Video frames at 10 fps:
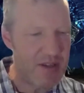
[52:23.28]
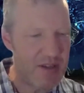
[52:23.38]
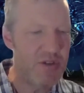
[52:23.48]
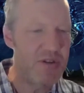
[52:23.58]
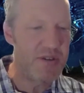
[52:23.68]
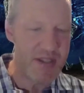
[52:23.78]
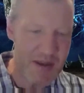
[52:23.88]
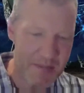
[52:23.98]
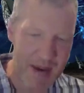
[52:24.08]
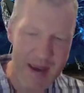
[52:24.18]
introduces
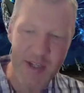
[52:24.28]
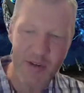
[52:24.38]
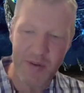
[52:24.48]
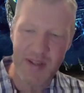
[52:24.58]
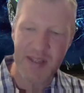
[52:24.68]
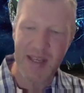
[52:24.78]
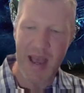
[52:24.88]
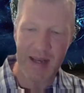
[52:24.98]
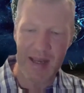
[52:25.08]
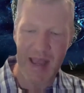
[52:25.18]
a major risk
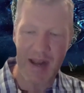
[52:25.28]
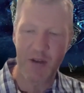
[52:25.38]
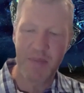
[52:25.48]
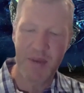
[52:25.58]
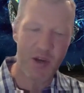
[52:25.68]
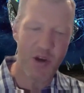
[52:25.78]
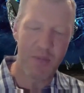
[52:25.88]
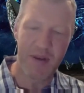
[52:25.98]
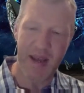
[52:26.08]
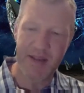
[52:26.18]
and cannot be
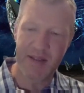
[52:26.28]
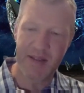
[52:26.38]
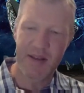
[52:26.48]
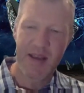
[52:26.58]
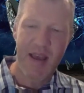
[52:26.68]
accommodated,